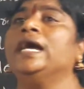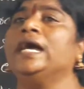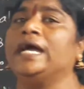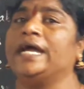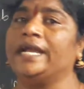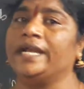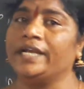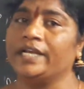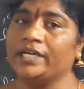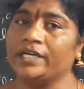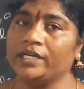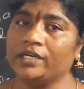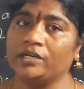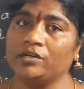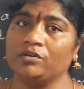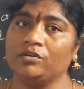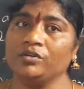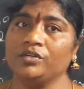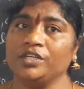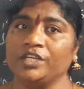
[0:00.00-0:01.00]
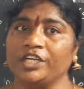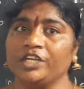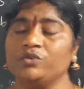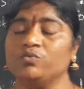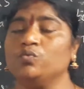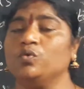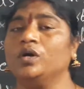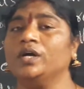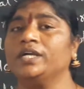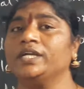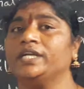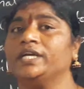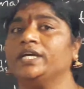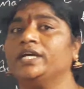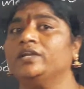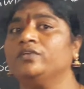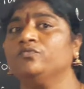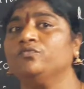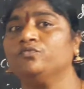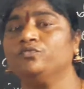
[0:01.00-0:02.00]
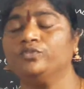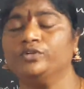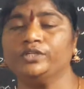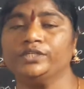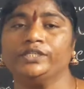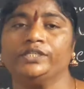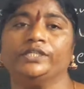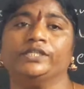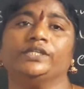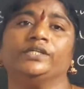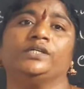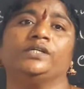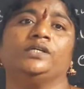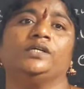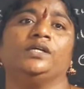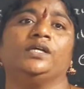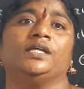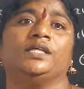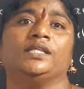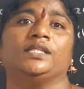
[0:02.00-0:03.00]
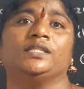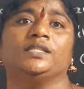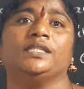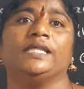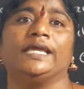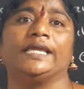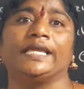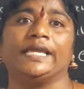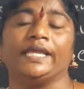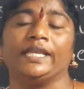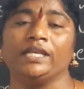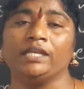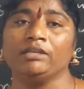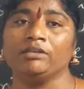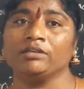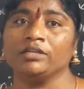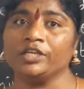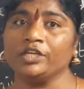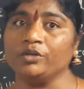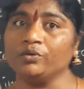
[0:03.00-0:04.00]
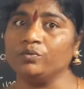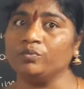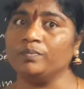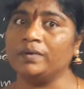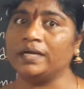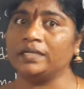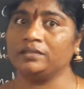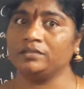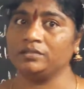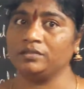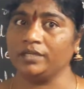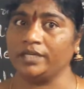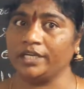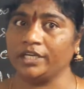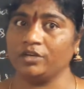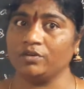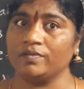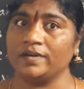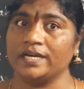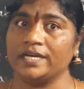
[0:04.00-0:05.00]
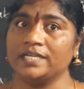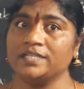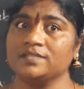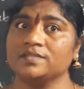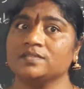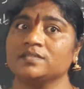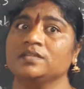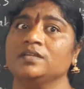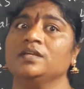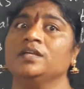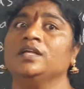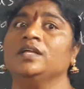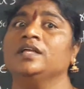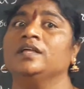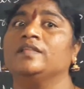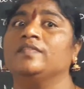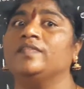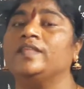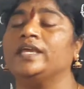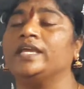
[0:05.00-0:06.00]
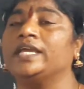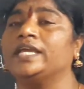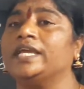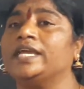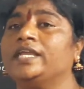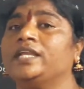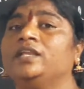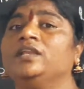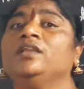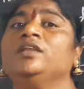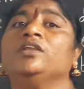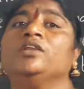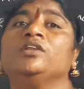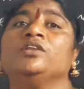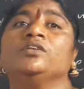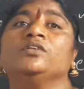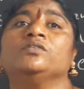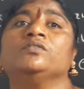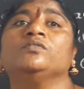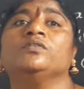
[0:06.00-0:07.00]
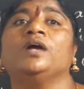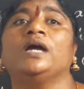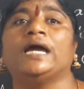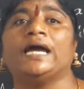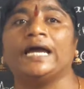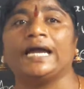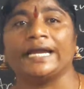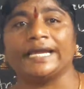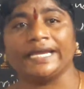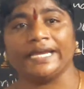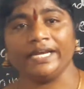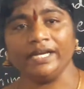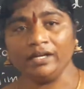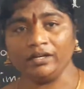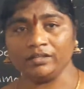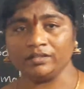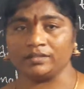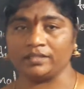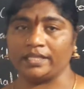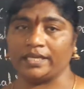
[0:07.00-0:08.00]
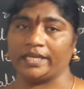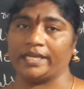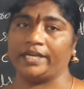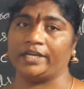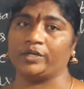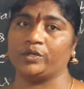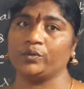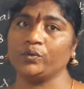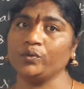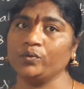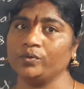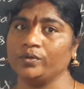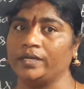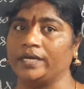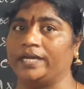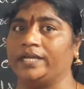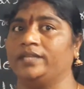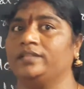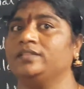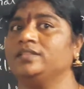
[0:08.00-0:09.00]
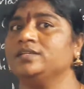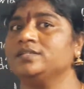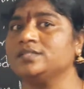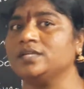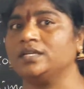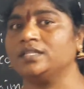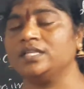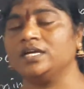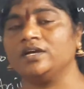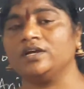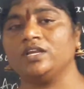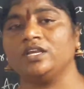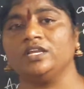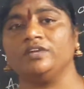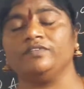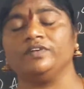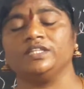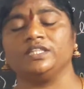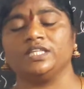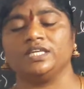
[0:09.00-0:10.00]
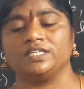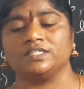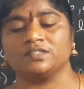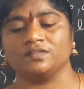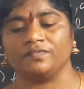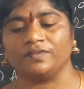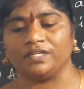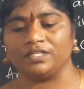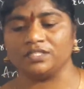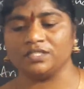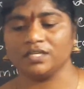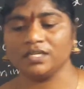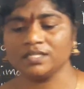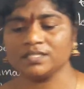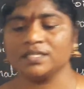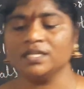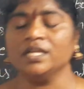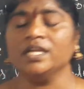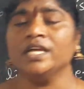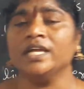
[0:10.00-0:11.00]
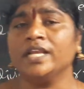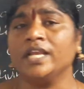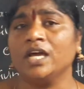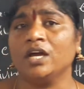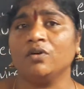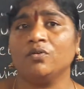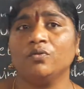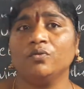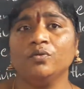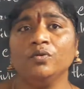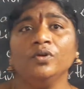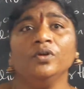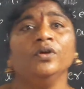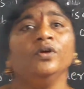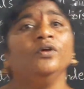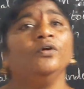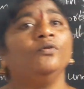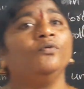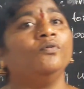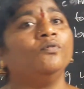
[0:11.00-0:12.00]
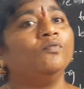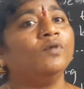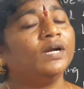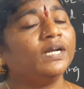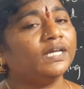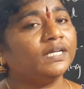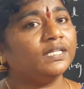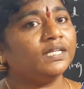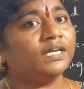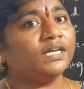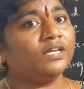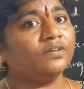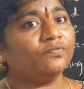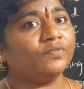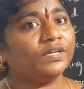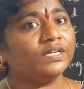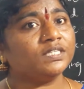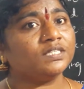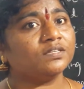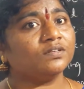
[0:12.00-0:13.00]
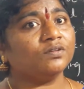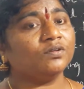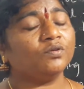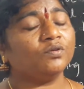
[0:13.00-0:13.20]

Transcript: and need water, food, they can give birth to young ones, they can again they can to die. These are the living things features. Now what are the different